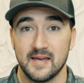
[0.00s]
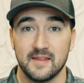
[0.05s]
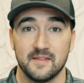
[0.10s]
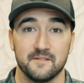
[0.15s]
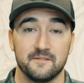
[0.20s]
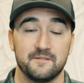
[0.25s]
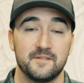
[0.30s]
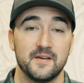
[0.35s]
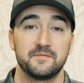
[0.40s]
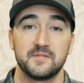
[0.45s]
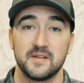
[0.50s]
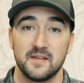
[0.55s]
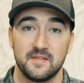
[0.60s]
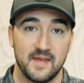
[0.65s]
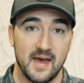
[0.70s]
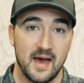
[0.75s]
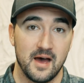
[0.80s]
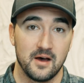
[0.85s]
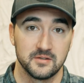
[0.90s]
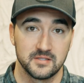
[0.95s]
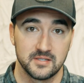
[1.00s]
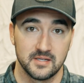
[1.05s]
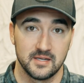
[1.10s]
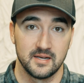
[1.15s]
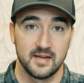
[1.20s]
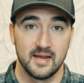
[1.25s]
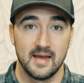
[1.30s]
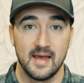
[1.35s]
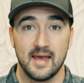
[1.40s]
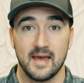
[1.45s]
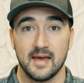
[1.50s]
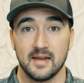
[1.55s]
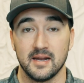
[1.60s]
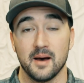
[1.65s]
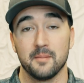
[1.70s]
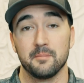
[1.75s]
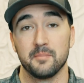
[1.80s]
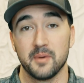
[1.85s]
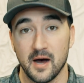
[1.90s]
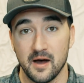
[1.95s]
in the 50,000 and
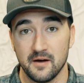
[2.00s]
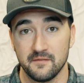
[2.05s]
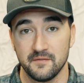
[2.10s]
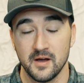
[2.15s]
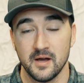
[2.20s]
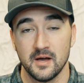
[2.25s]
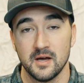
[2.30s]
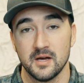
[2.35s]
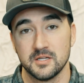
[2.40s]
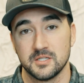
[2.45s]
above,